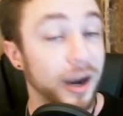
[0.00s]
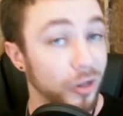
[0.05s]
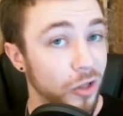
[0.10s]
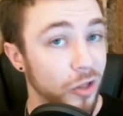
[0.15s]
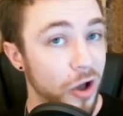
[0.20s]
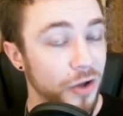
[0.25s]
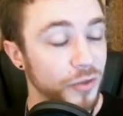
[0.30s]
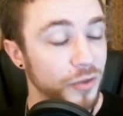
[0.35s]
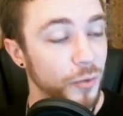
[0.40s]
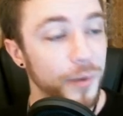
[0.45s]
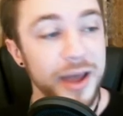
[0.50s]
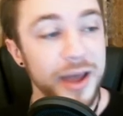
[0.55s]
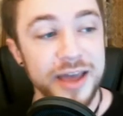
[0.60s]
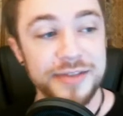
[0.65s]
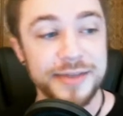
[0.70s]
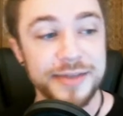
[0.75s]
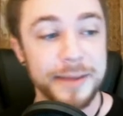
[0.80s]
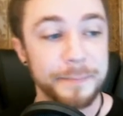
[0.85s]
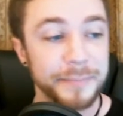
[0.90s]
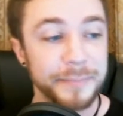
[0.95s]
And along the
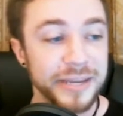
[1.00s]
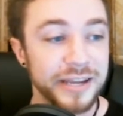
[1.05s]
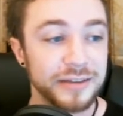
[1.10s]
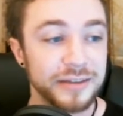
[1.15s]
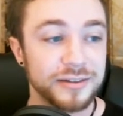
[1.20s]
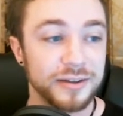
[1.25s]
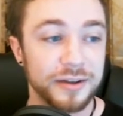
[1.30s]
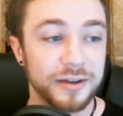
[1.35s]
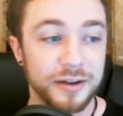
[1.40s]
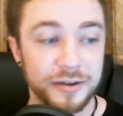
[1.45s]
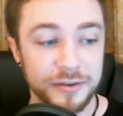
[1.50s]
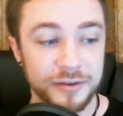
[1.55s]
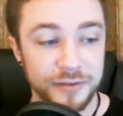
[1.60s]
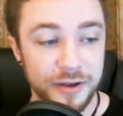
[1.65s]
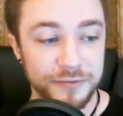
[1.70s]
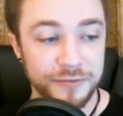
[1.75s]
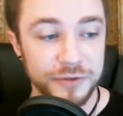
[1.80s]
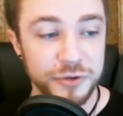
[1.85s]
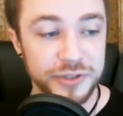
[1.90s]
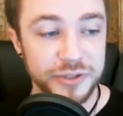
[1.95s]
way, they meet
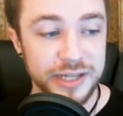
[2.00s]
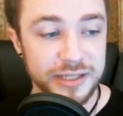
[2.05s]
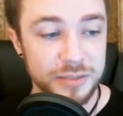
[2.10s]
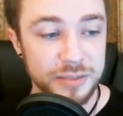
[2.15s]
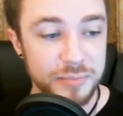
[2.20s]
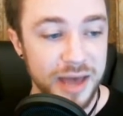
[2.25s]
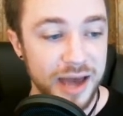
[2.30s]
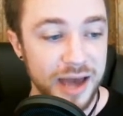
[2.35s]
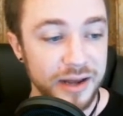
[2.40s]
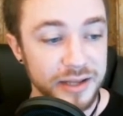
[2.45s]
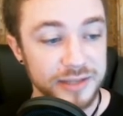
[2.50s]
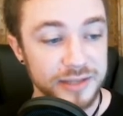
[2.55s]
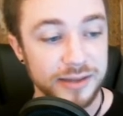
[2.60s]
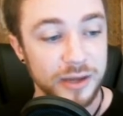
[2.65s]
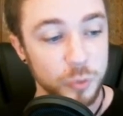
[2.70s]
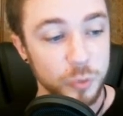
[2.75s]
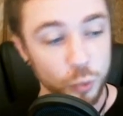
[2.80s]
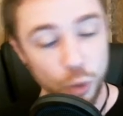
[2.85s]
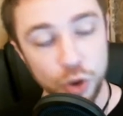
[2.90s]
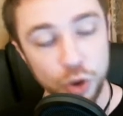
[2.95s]
a few sets of baddies
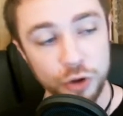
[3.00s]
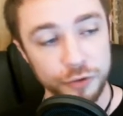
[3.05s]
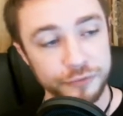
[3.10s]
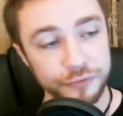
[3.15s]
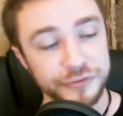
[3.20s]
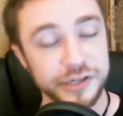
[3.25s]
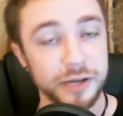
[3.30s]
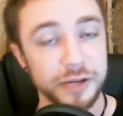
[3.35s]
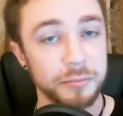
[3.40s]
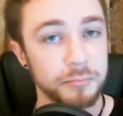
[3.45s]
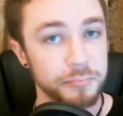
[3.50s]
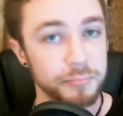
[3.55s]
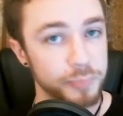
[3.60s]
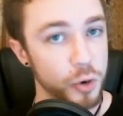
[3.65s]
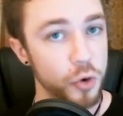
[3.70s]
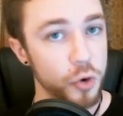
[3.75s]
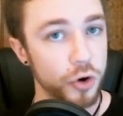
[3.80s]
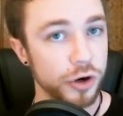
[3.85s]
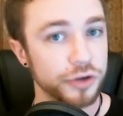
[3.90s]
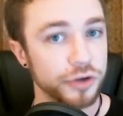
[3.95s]
like wolves and
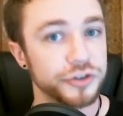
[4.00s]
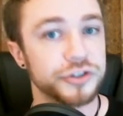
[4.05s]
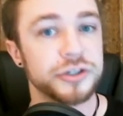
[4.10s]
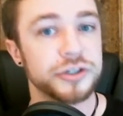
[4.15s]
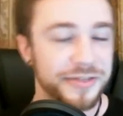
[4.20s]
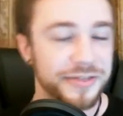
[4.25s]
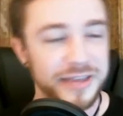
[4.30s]
boars.